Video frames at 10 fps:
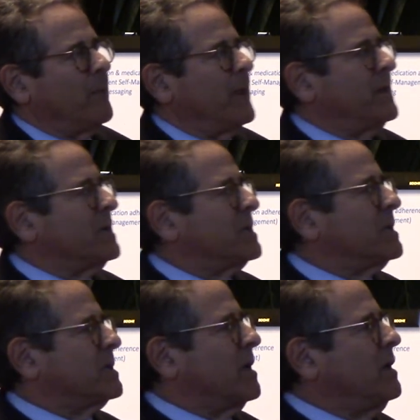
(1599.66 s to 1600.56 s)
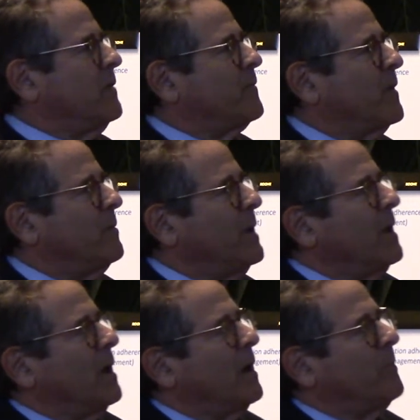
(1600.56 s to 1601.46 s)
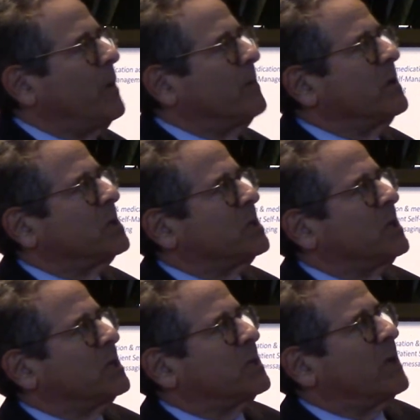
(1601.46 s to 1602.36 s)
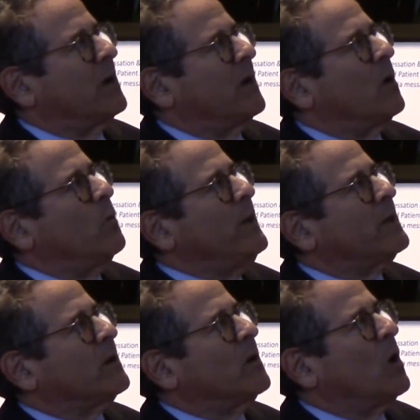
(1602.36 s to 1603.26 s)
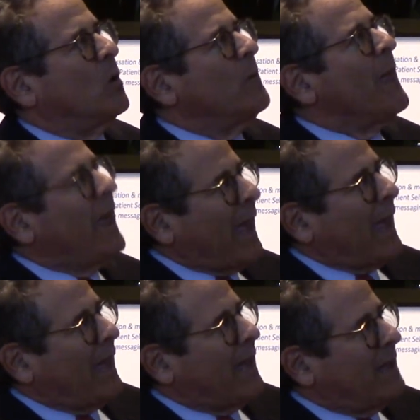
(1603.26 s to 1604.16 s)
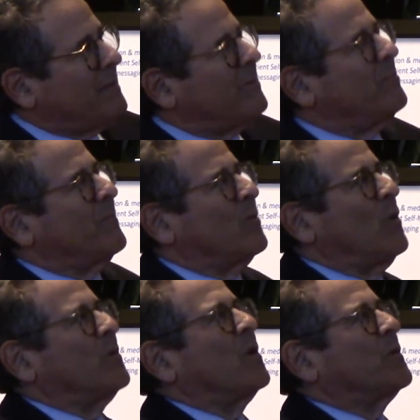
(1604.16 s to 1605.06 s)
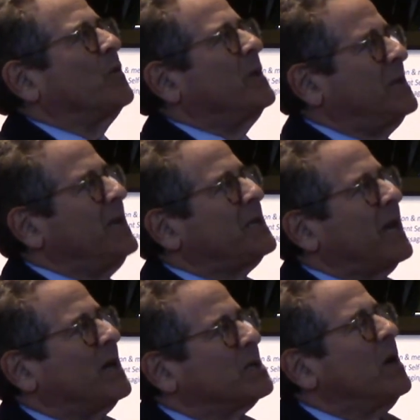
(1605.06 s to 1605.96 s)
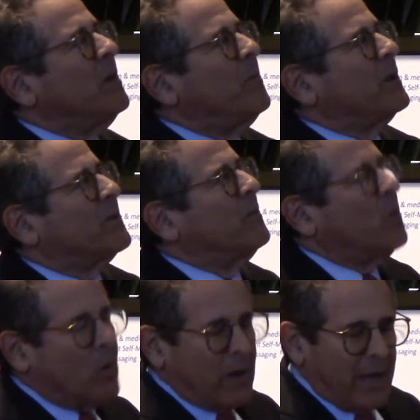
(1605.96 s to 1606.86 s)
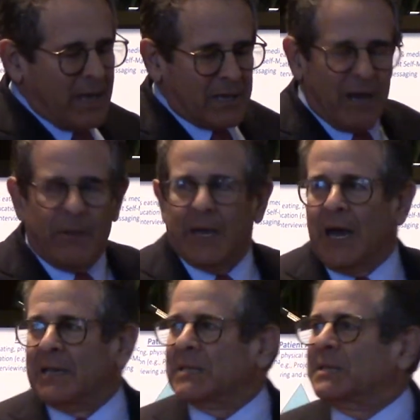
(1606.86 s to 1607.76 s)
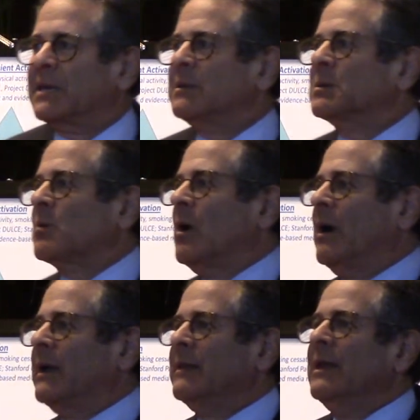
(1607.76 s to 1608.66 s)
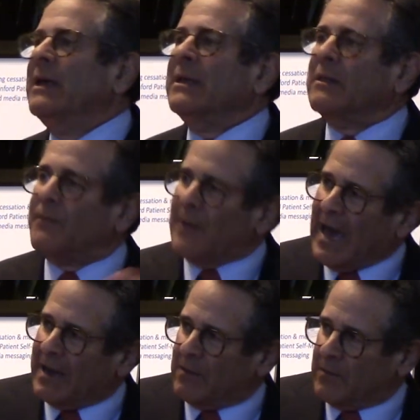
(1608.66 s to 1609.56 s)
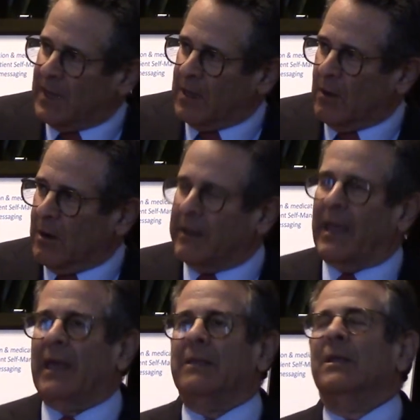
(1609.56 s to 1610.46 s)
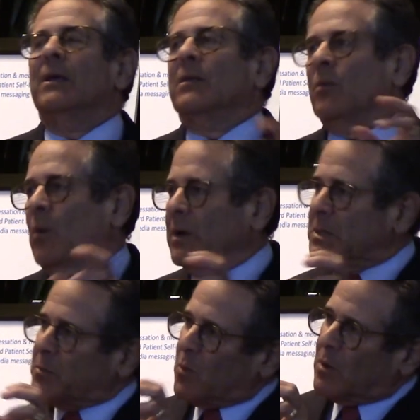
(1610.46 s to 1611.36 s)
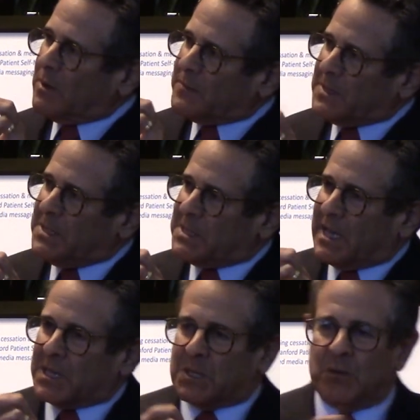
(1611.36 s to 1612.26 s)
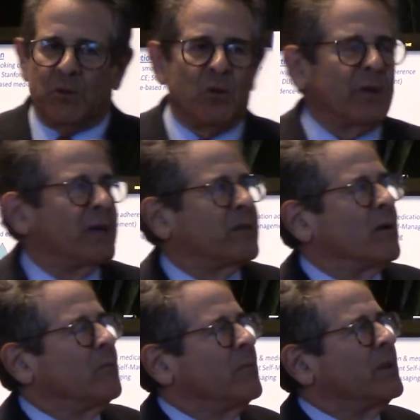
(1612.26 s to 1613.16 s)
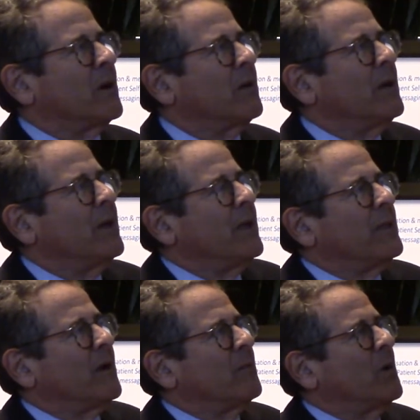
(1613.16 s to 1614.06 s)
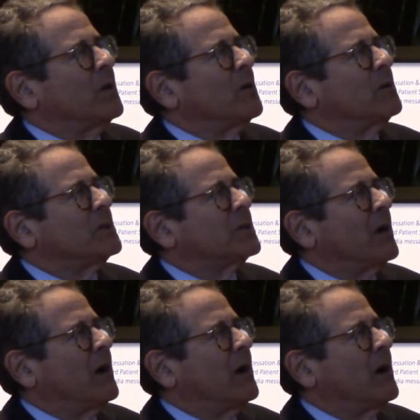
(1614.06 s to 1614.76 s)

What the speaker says: This is a study from published just a week ago, and won't go through the details, but the more antibiotics kids are on, the fatter they are. And the ones born of C-section who don't get their mother's